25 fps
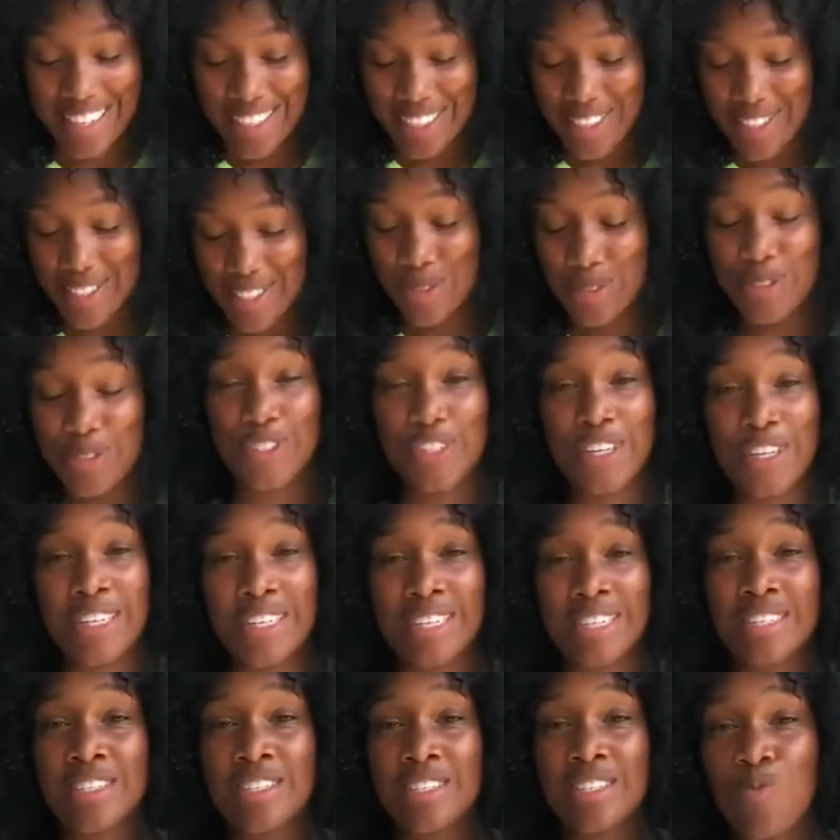So
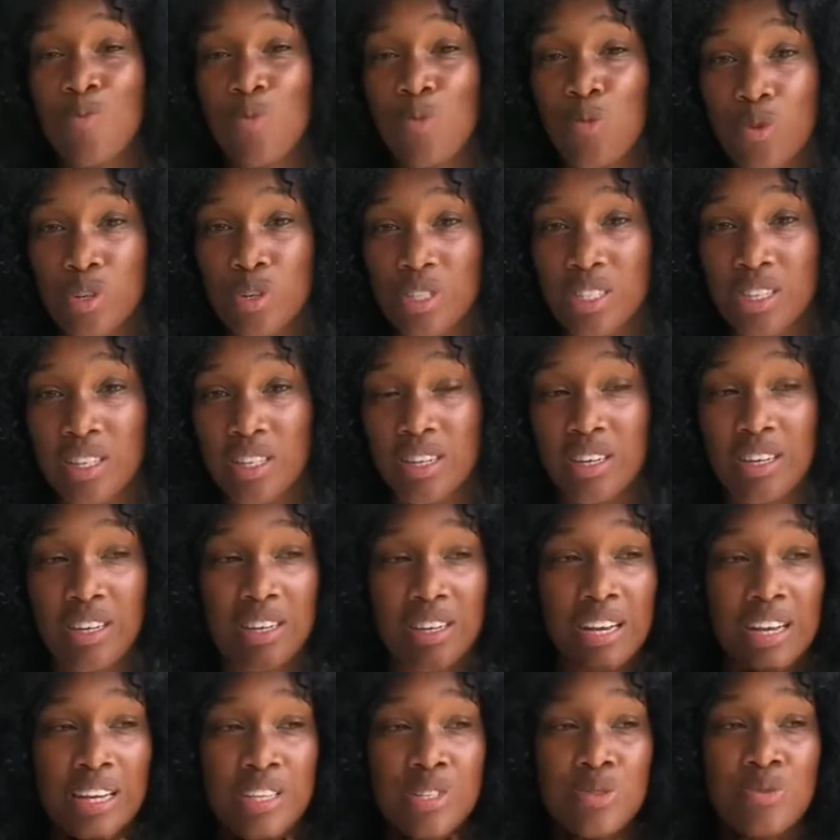drinking some water
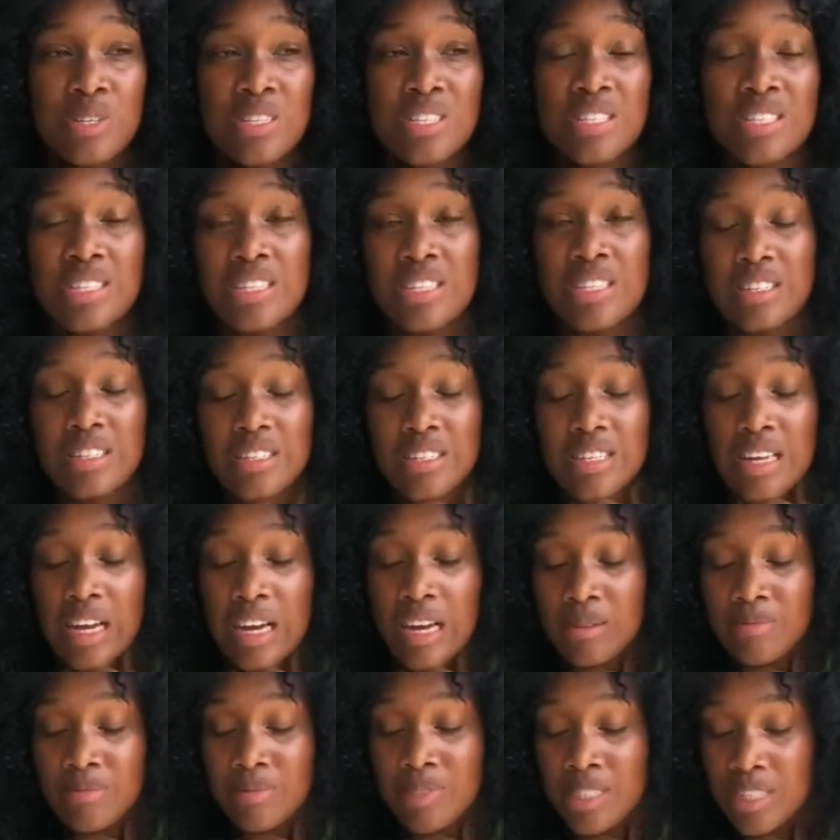as well to
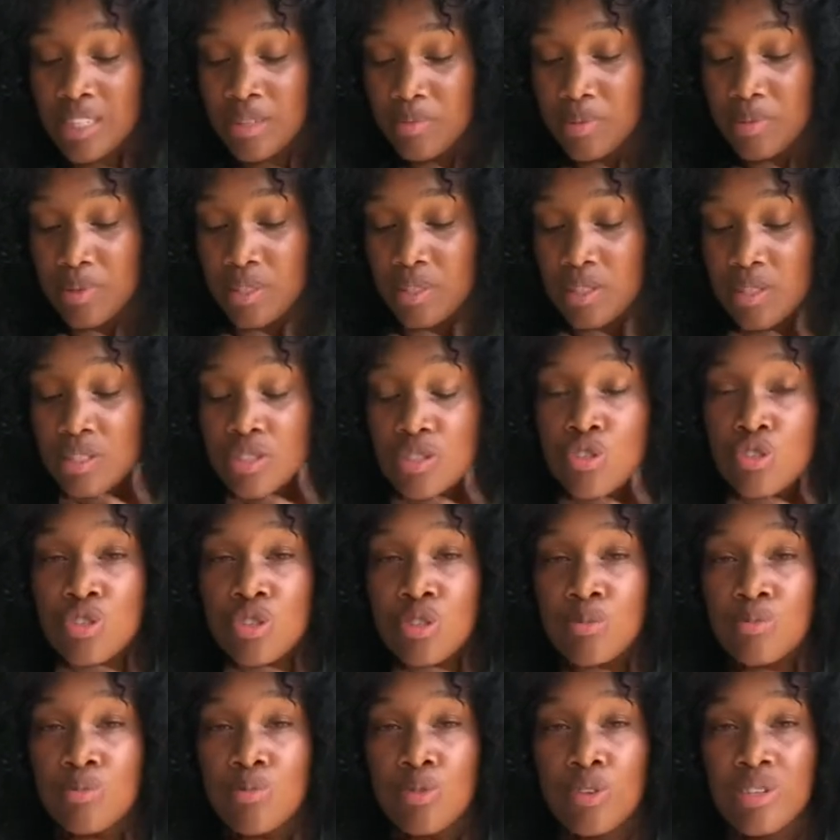keep your
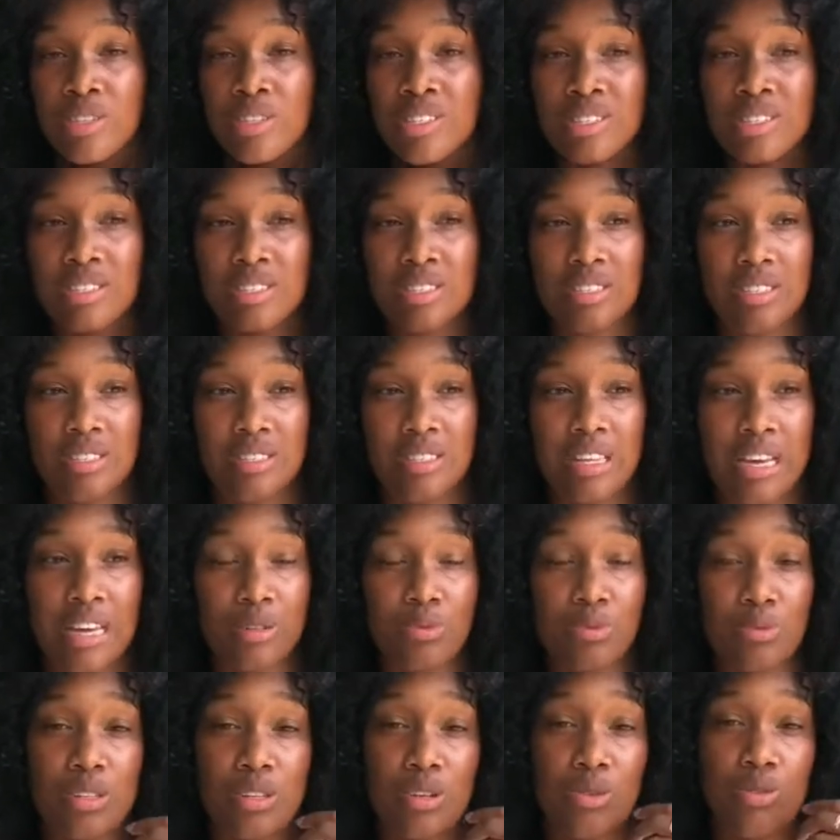throat moist,
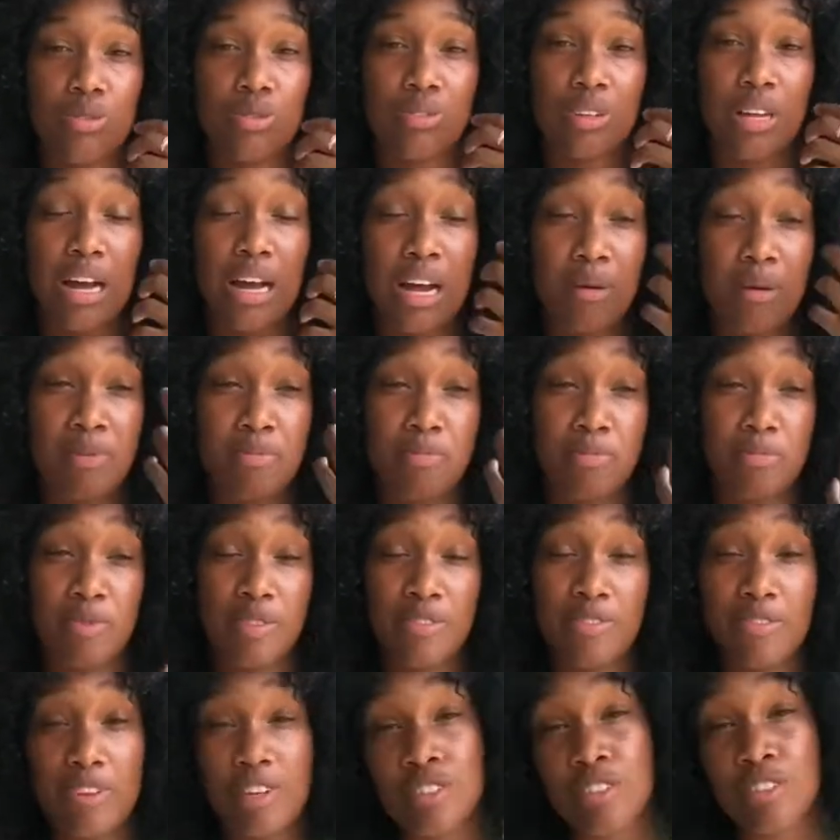that will
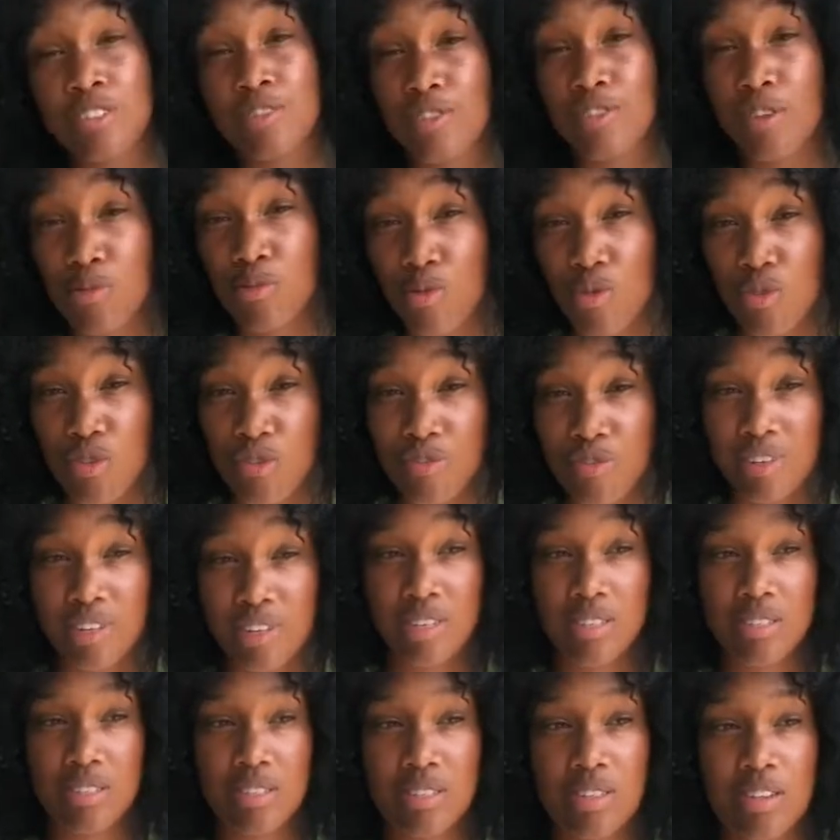prevent you from coughing
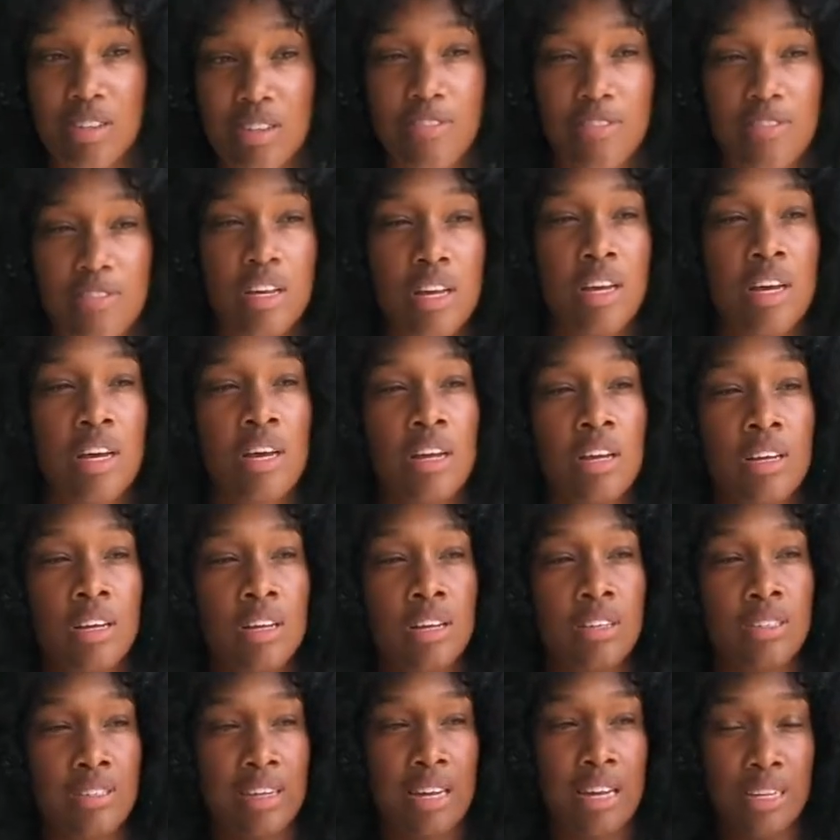and stuff.
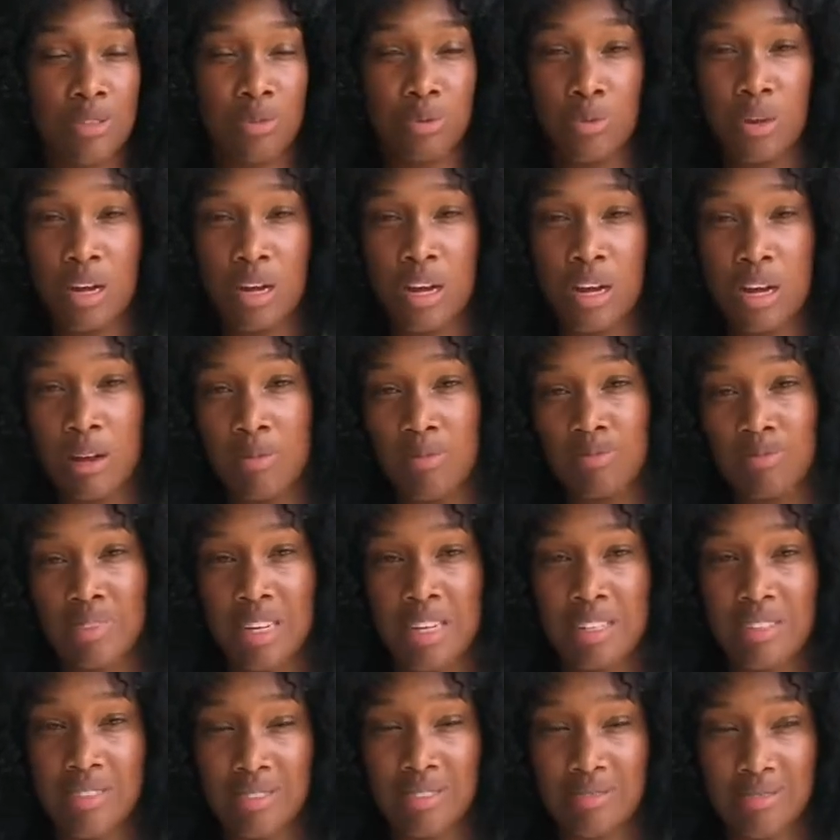That
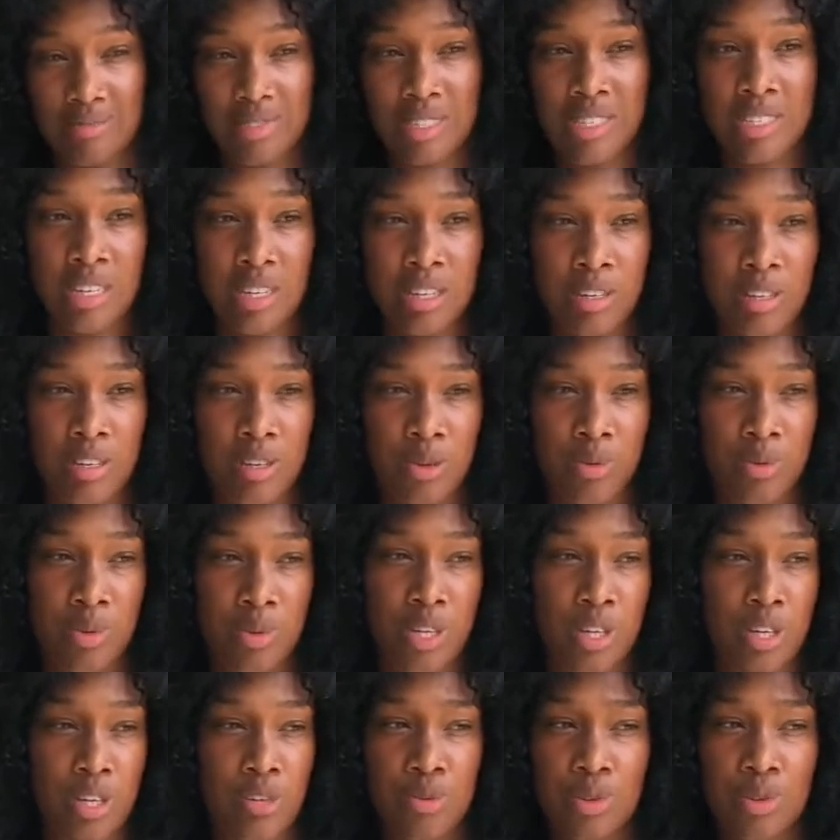is another
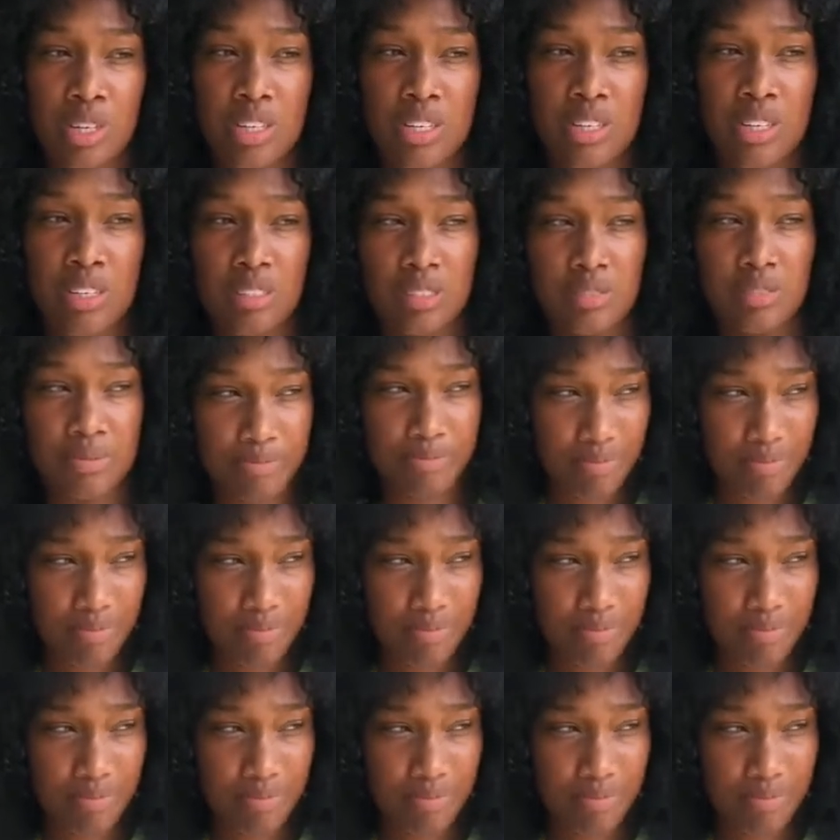way, you know, you could